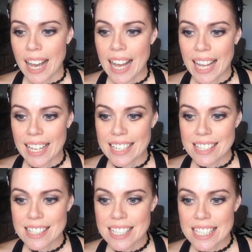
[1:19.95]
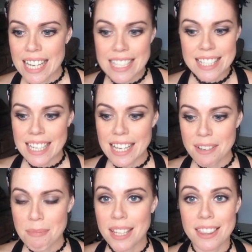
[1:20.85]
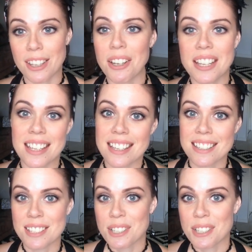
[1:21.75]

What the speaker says: And it's taken me 30 years